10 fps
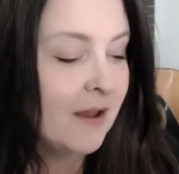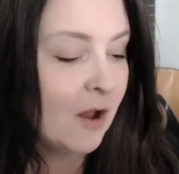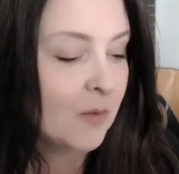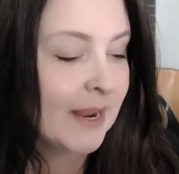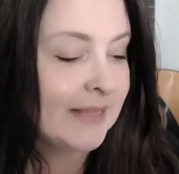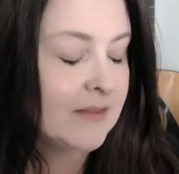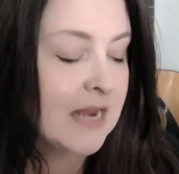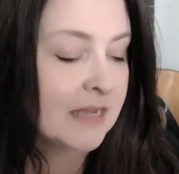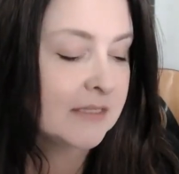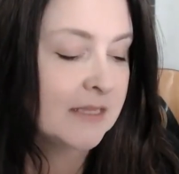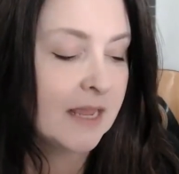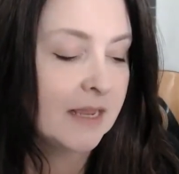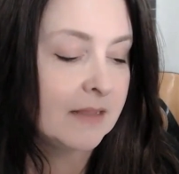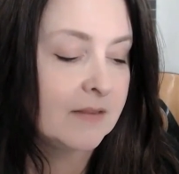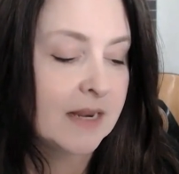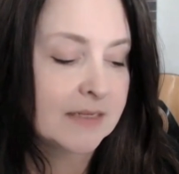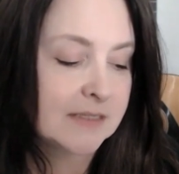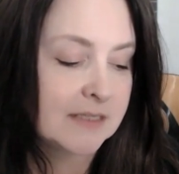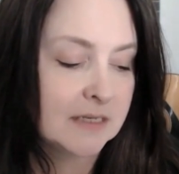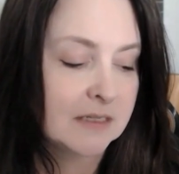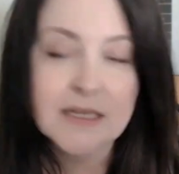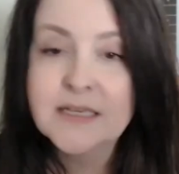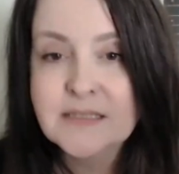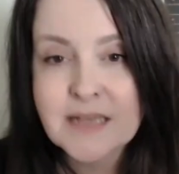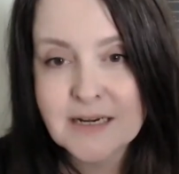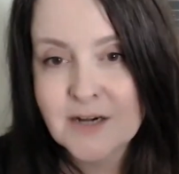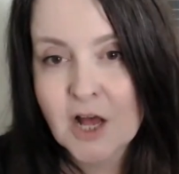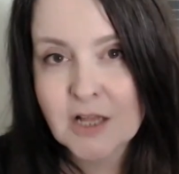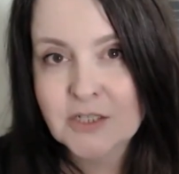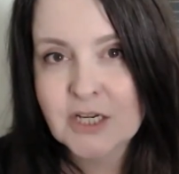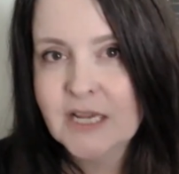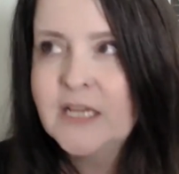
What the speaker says: All right, the next skill is technology.